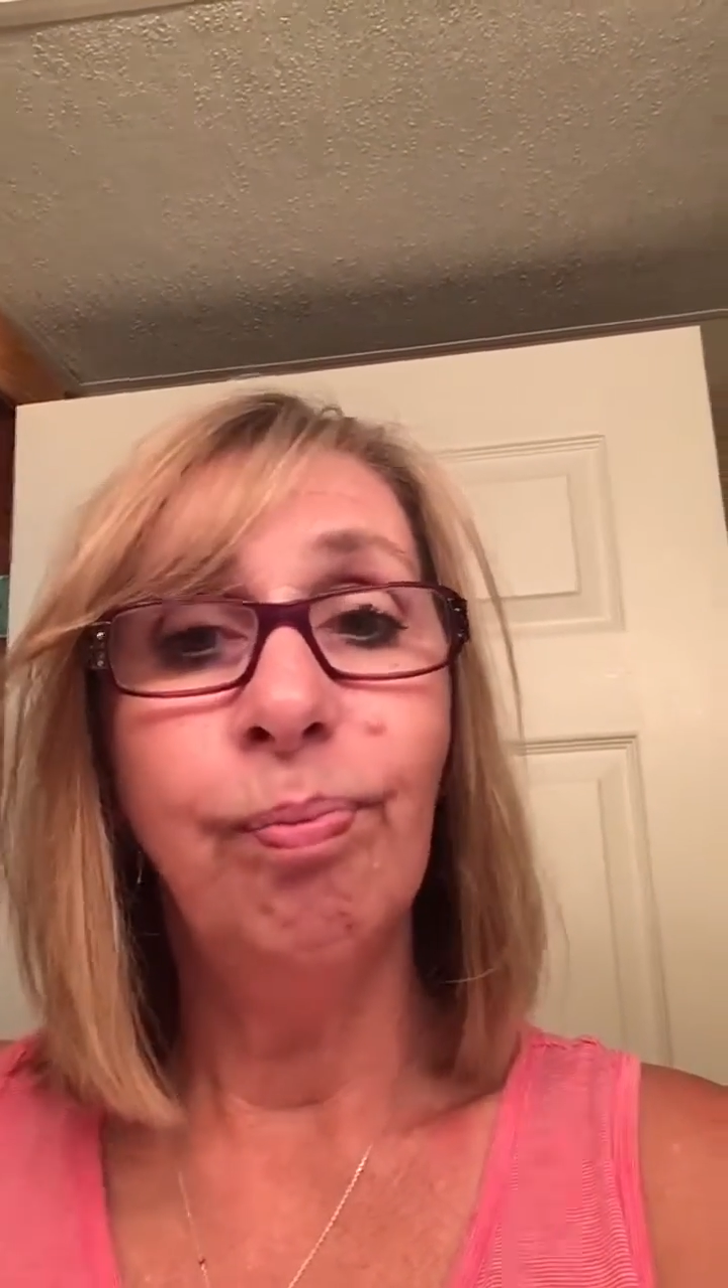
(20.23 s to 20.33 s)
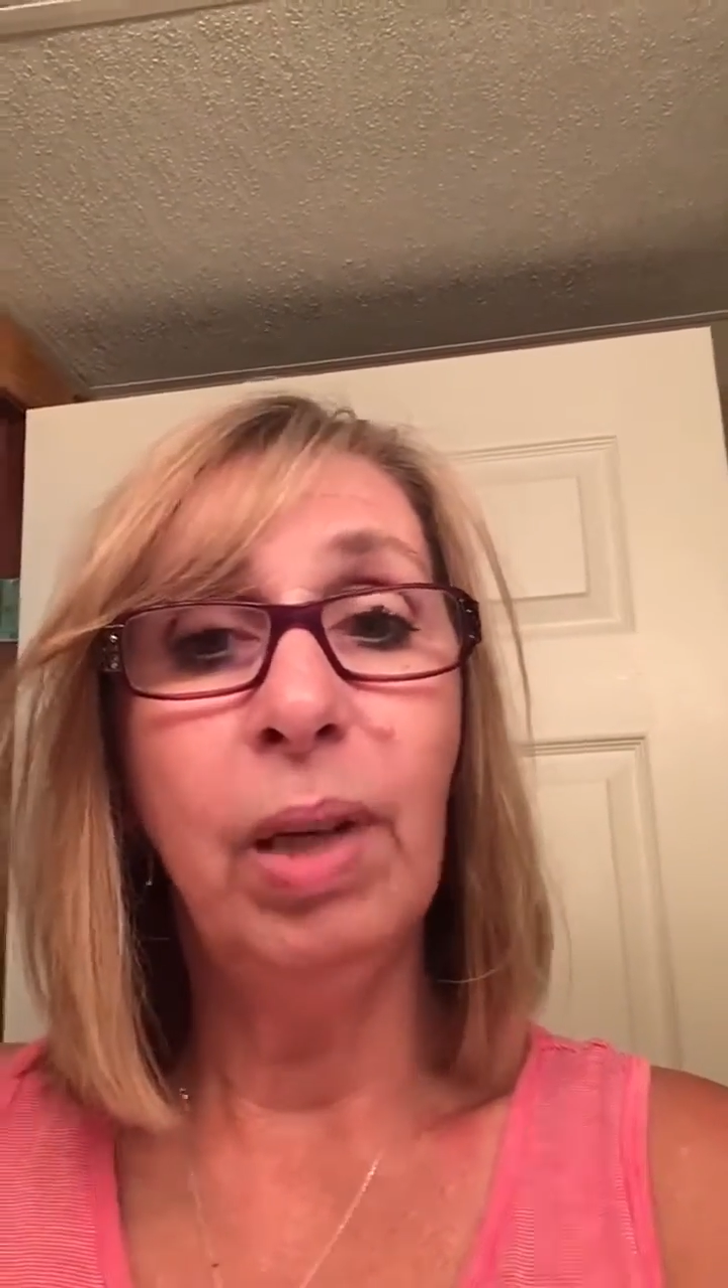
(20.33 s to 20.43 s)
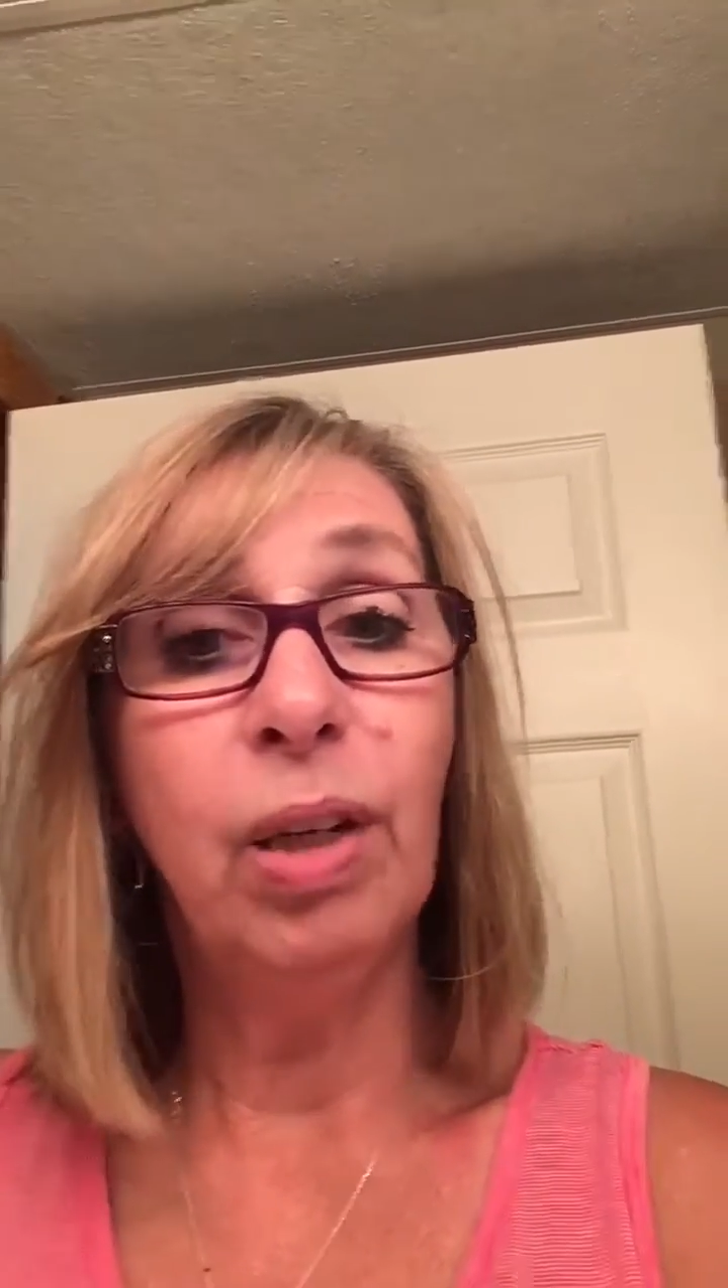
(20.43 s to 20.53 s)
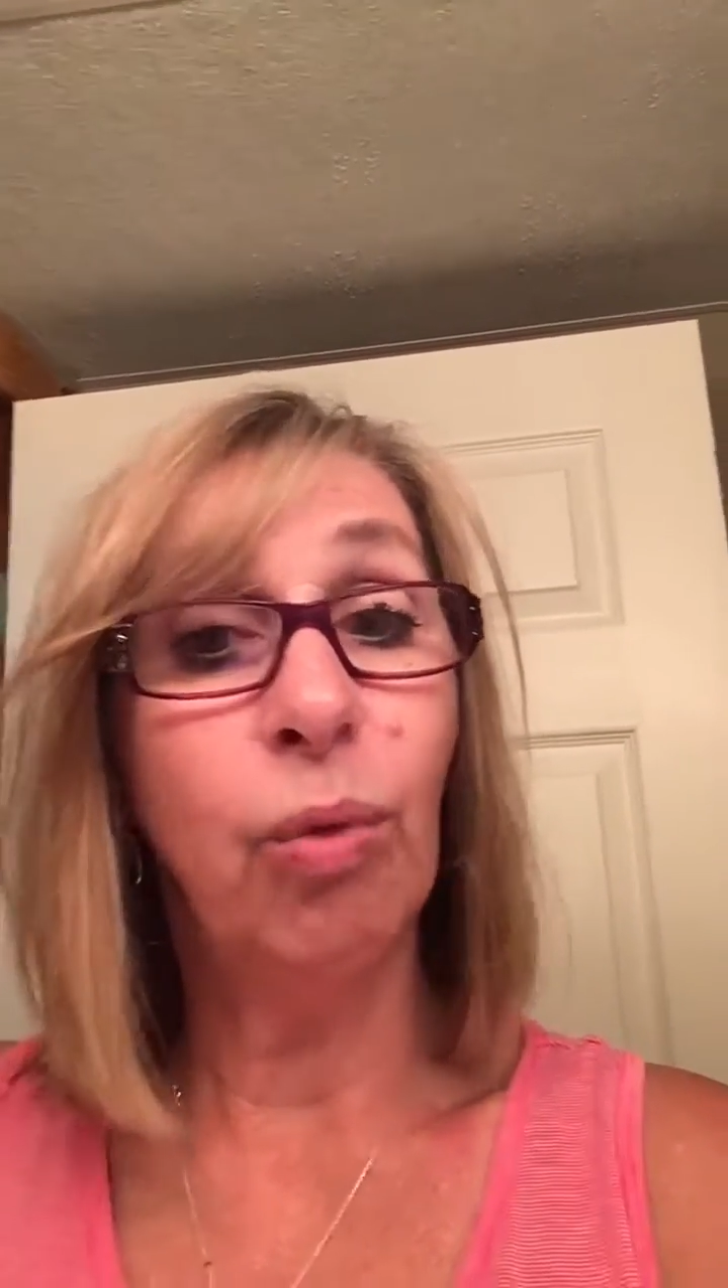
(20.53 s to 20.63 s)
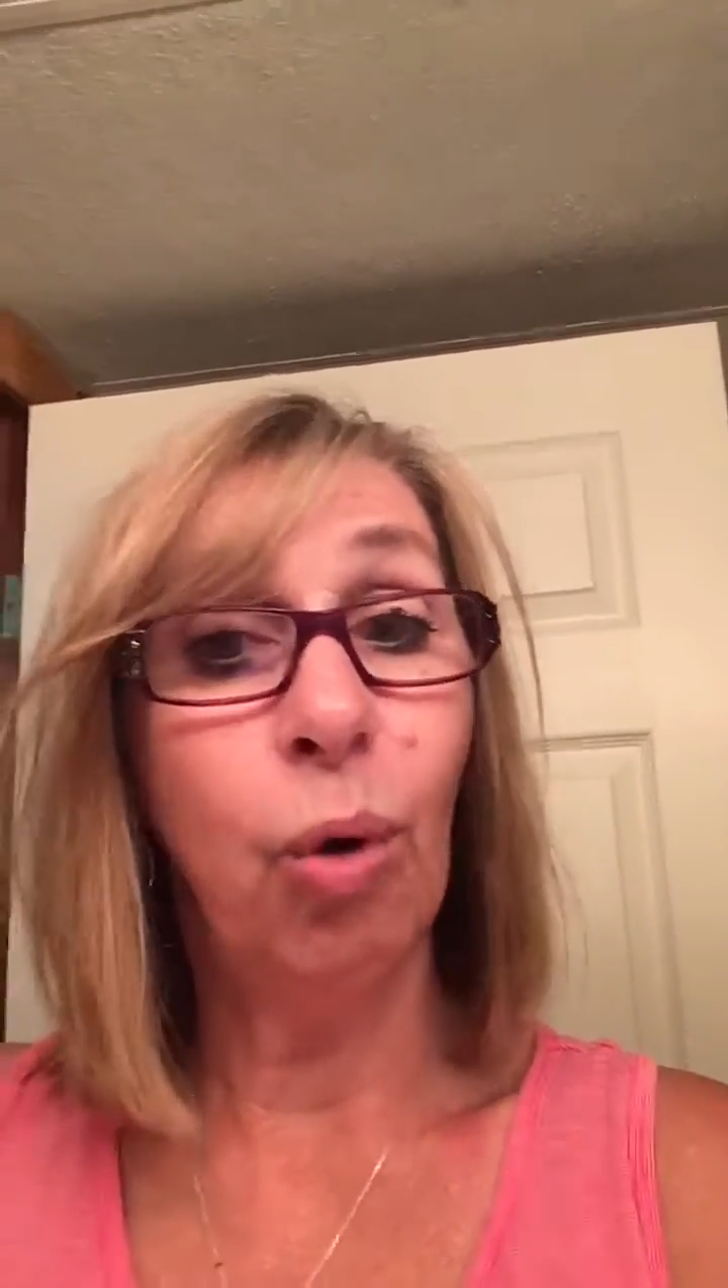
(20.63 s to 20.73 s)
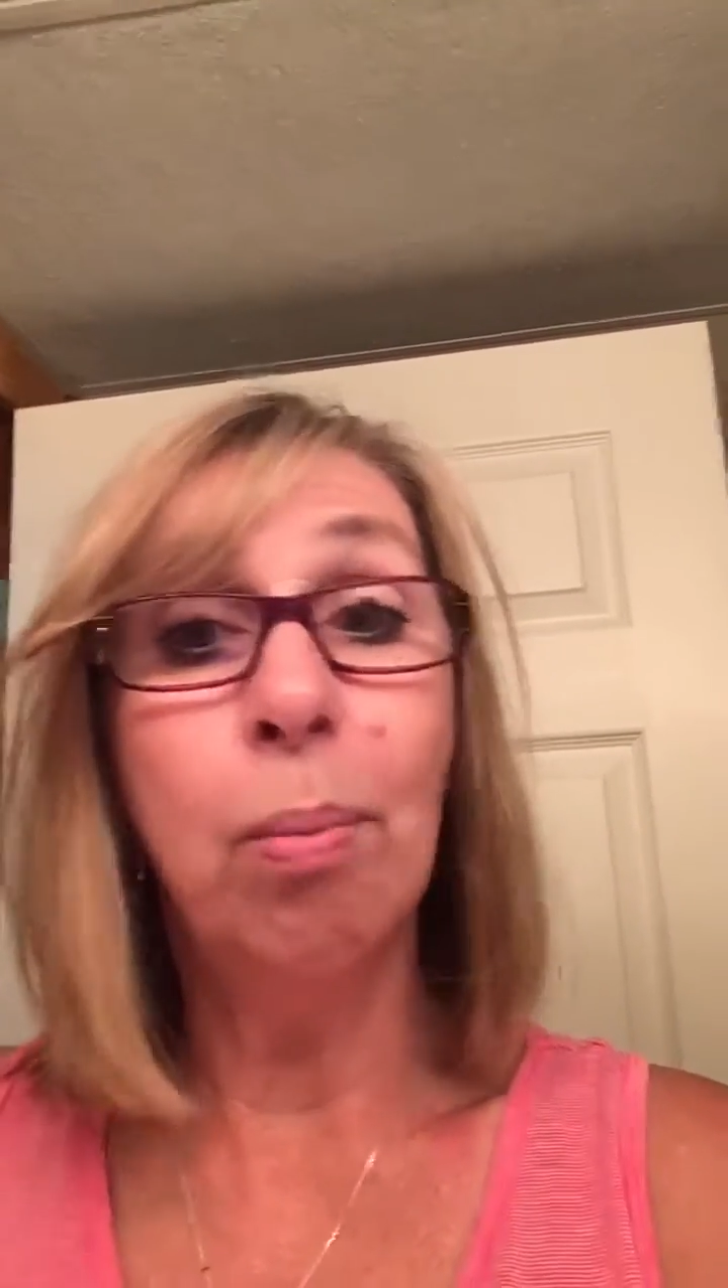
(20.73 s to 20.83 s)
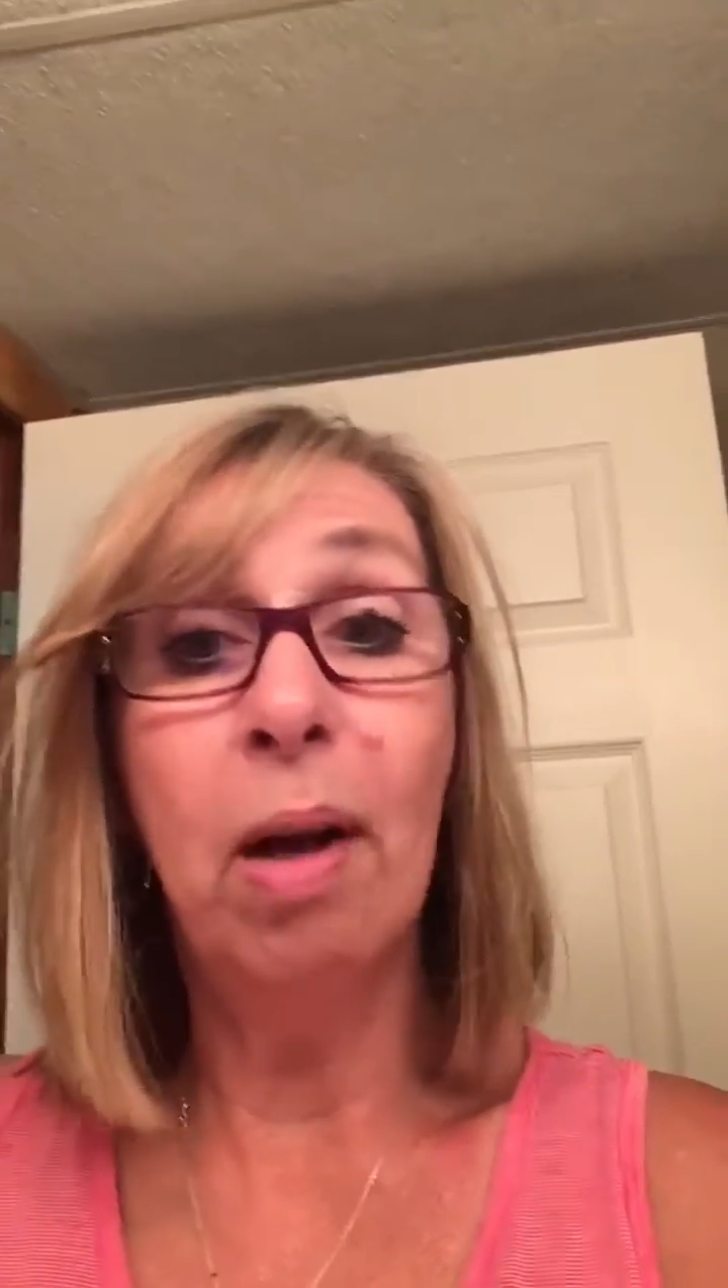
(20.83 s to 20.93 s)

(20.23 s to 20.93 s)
being a role